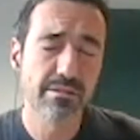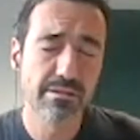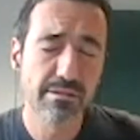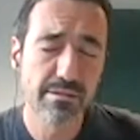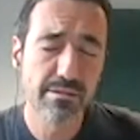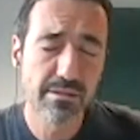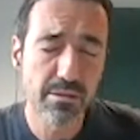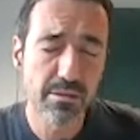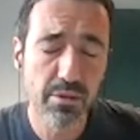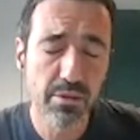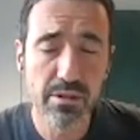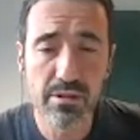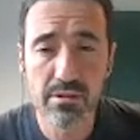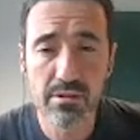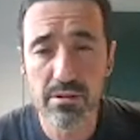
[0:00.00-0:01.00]

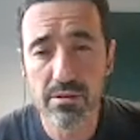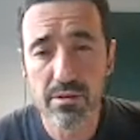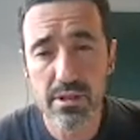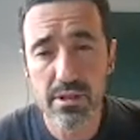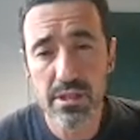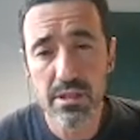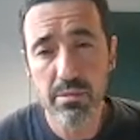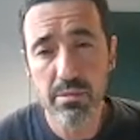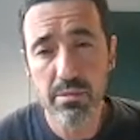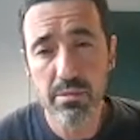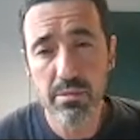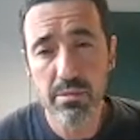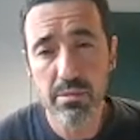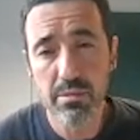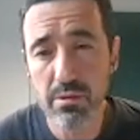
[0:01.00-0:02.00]
Sampled
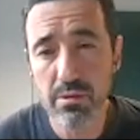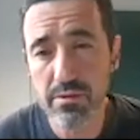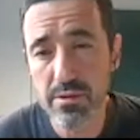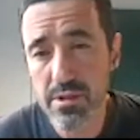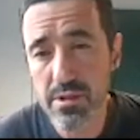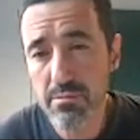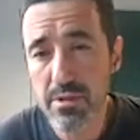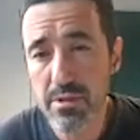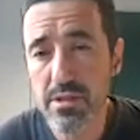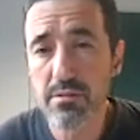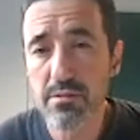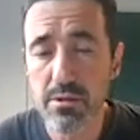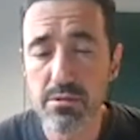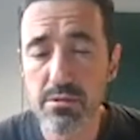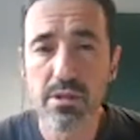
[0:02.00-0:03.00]
independently with the same
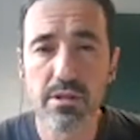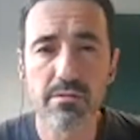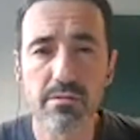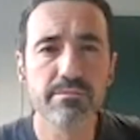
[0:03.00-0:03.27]
distribution.